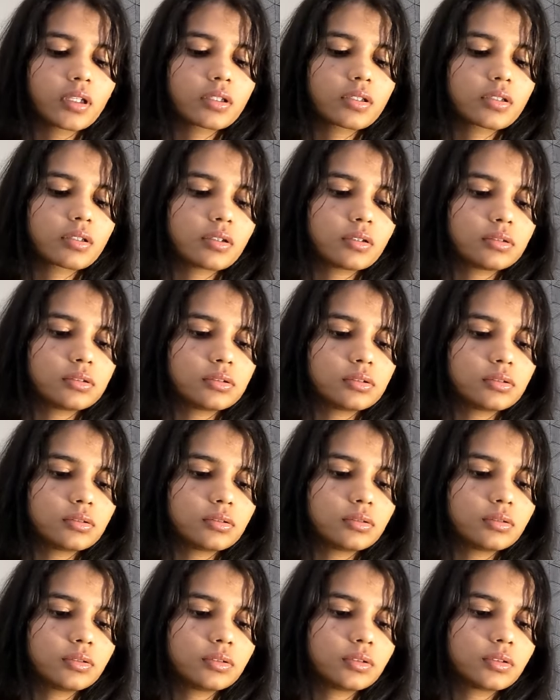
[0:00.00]

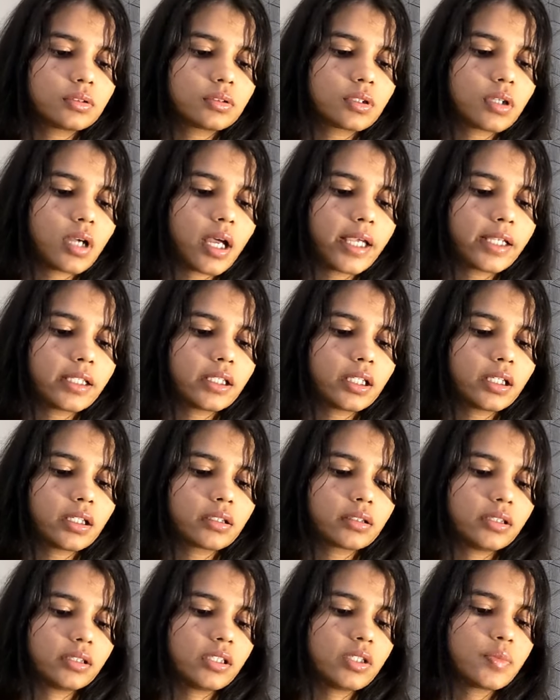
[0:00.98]
So I
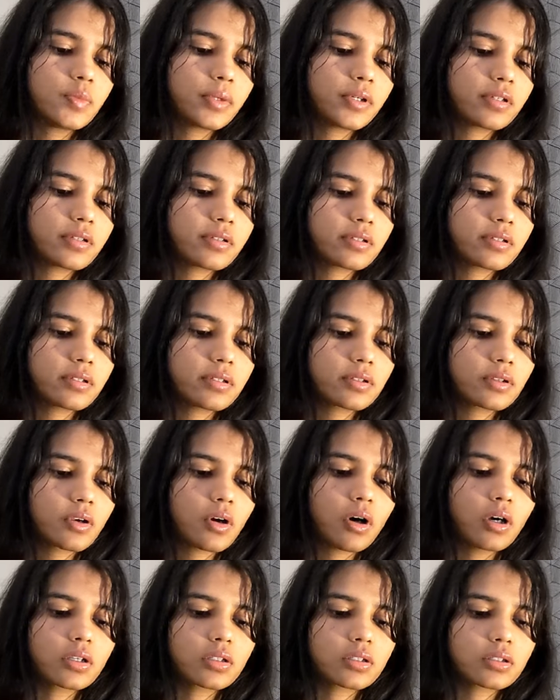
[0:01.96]
think this person's
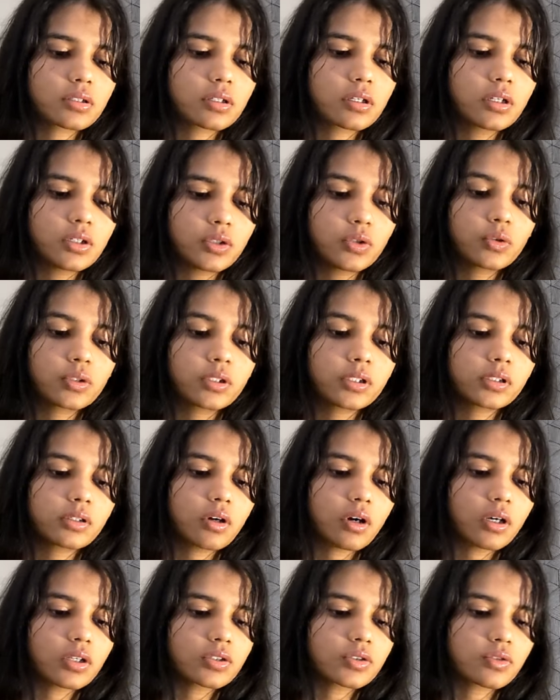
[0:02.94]
cost, total
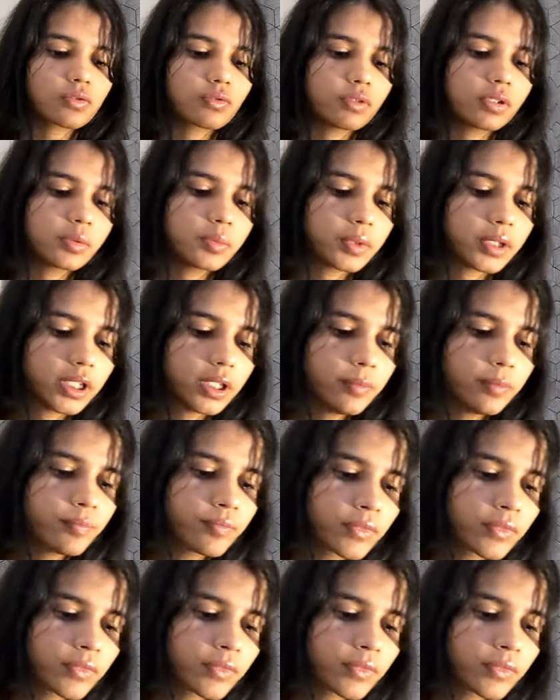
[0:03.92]
cost will be